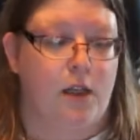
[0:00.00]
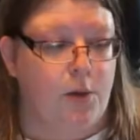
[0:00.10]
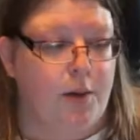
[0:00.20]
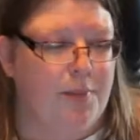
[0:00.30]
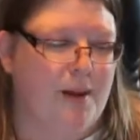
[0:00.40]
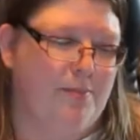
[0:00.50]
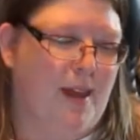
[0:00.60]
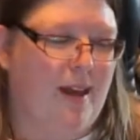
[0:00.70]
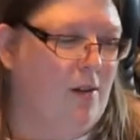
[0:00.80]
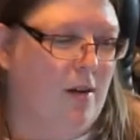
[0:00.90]
glue it, but
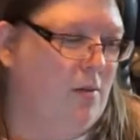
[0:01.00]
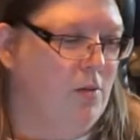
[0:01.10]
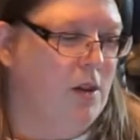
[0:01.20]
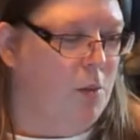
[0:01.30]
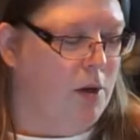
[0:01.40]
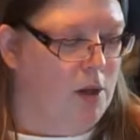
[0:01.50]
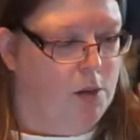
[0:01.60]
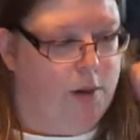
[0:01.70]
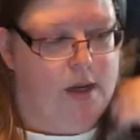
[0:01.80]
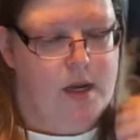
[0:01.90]
I don't really want to
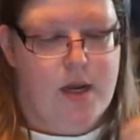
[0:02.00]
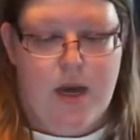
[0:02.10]
glue it.